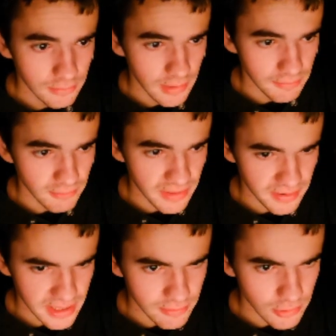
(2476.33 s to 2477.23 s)
and whether
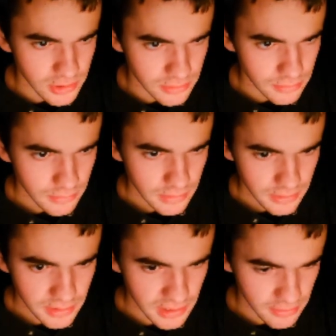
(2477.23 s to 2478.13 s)
he would,
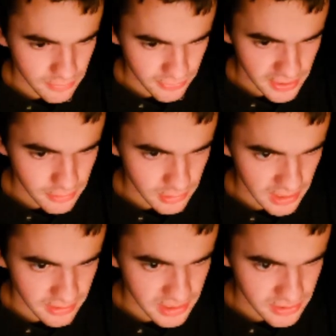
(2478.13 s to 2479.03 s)
you know, feel
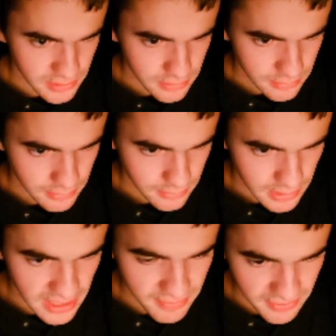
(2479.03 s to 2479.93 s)
like this,
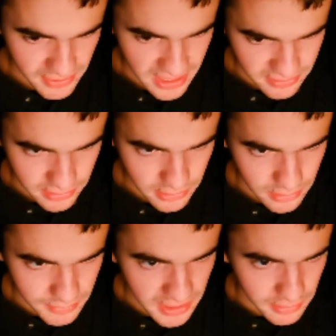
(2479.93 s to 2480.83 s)
even if he had to do
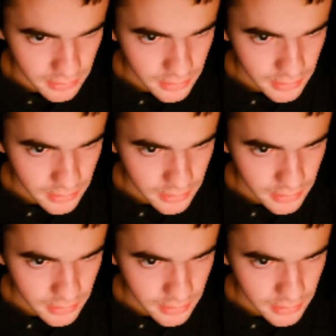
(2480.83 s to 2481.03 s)
the murder.